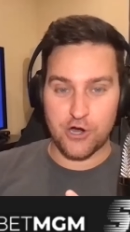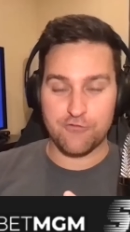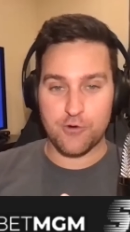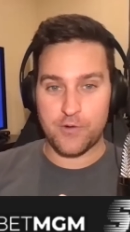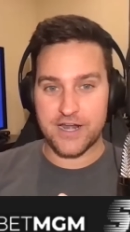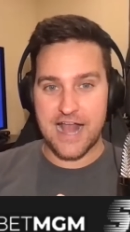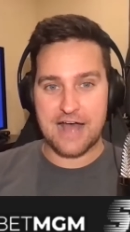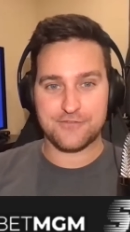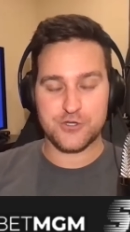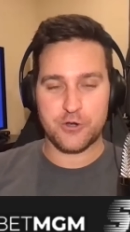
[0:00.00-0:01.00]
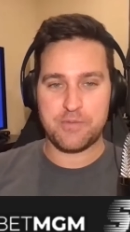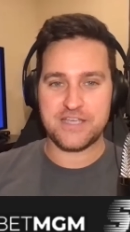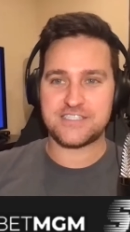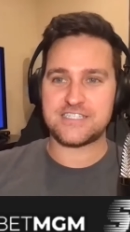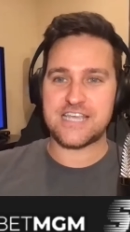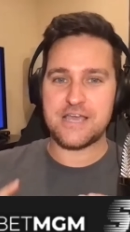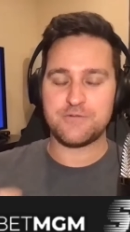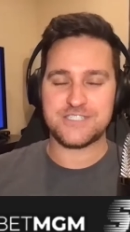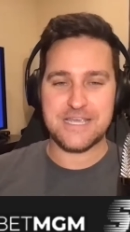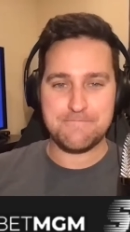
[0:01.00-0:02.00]
over one and a half total bases. It
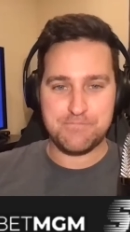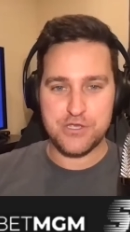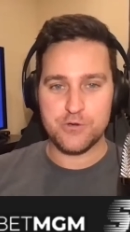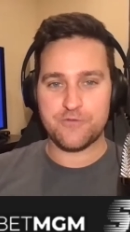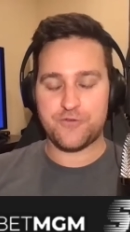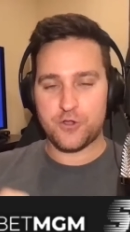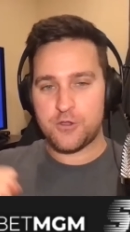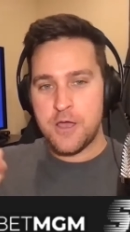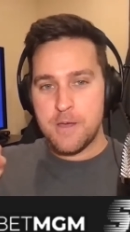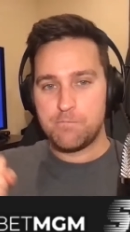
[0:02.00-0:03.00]
was a beautiful